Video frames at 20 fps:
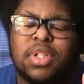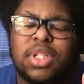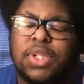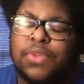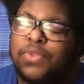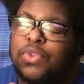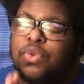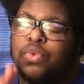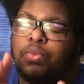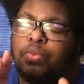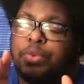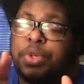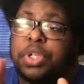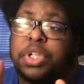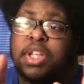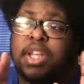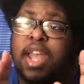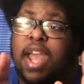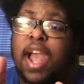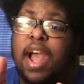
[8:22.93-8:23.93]
if you
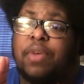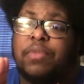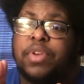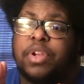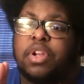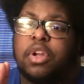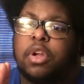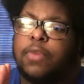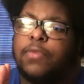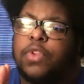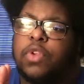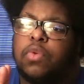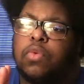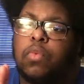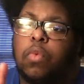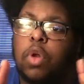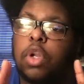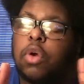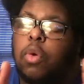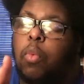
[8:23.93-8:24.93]
really haven't, or if you
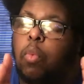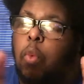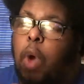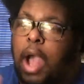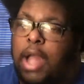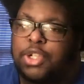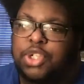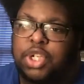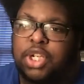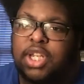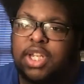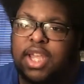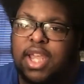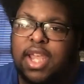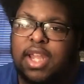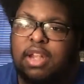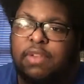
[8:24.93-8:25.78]
want to watch it again,